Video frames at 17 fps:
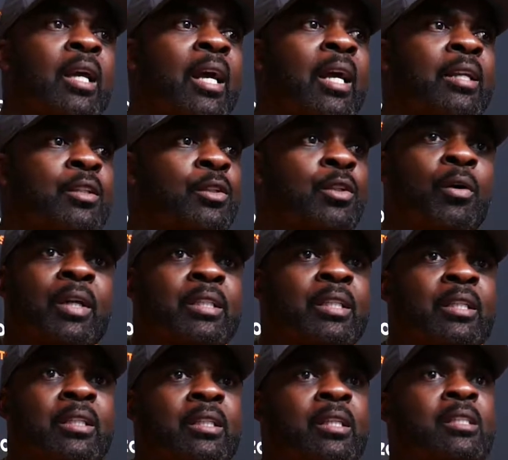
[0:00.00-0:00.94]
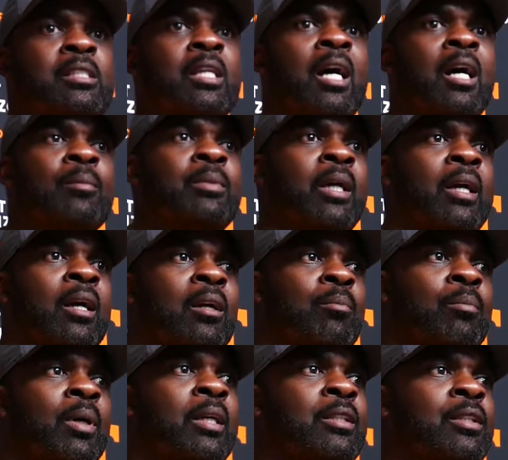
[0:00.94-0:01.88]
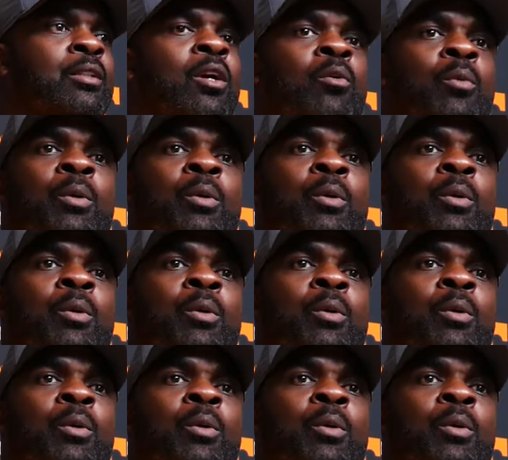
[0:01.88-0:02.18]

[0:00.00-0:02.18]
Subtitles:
And, you know, he did a good job there. But, you know,